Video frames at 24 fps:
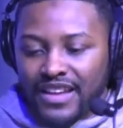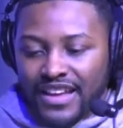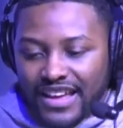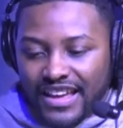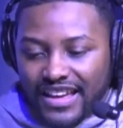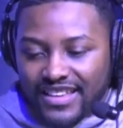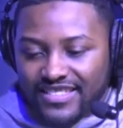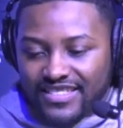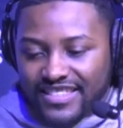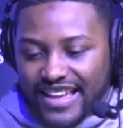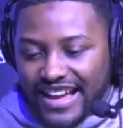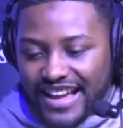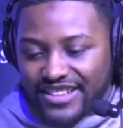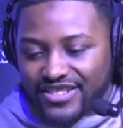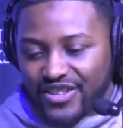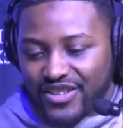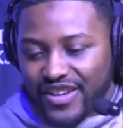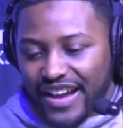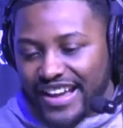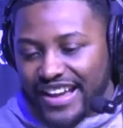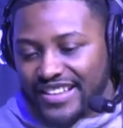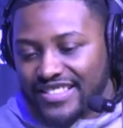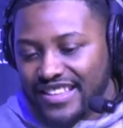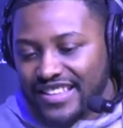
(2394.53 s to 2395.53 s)
his stats are
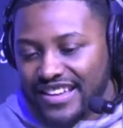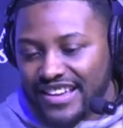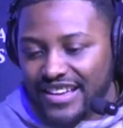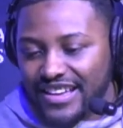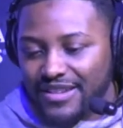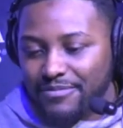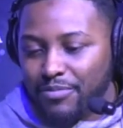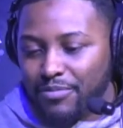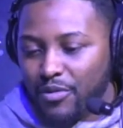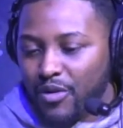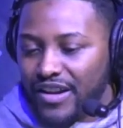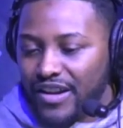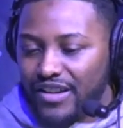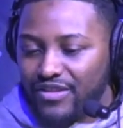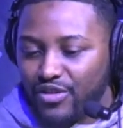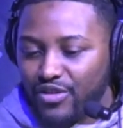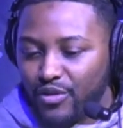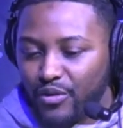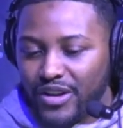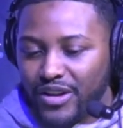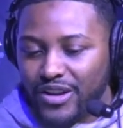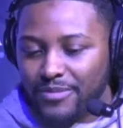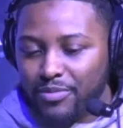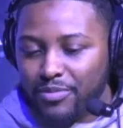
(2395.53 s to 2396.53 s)

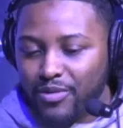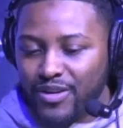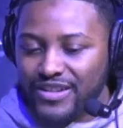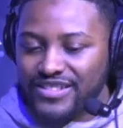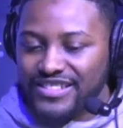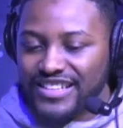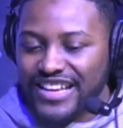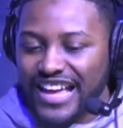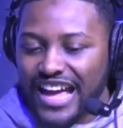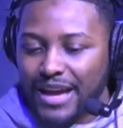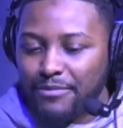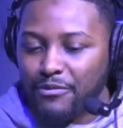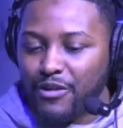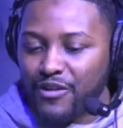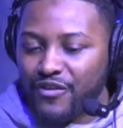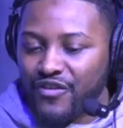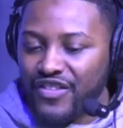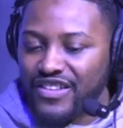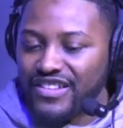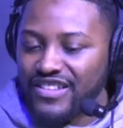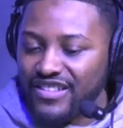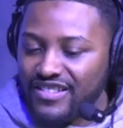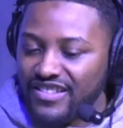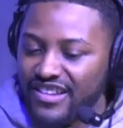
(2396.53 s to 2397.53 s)
18.3 points a game on
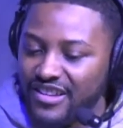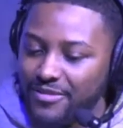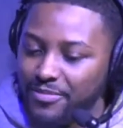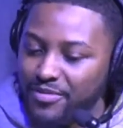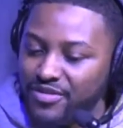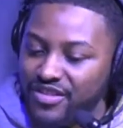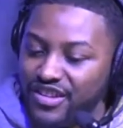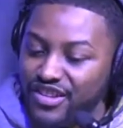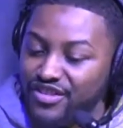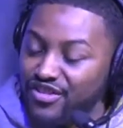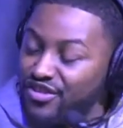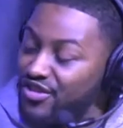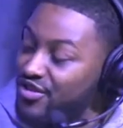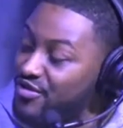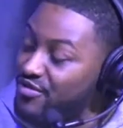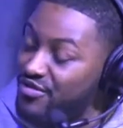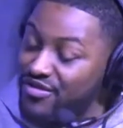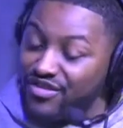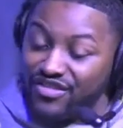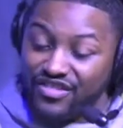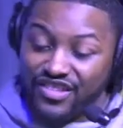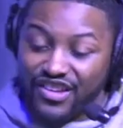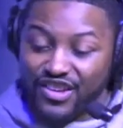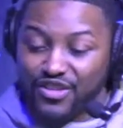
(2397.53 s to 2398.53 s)
56%
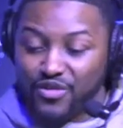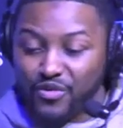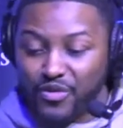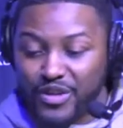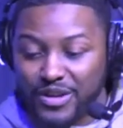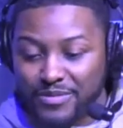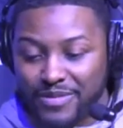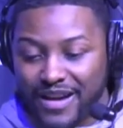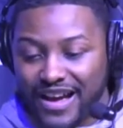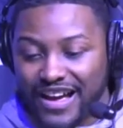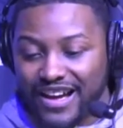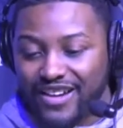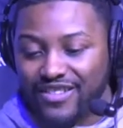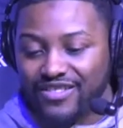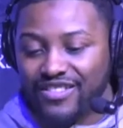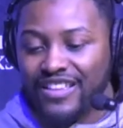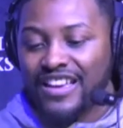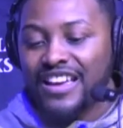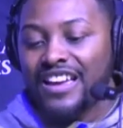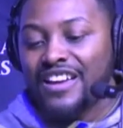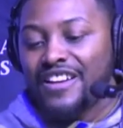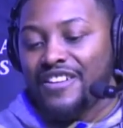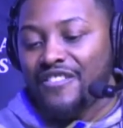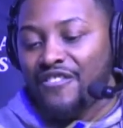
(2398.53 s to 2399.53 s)
shooting, 6 rebounds,
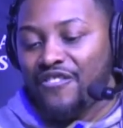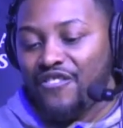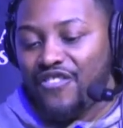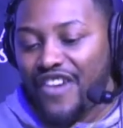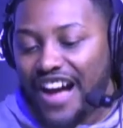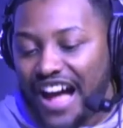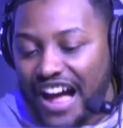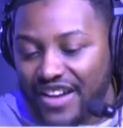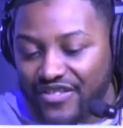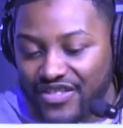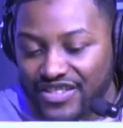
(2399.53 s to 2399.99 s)
5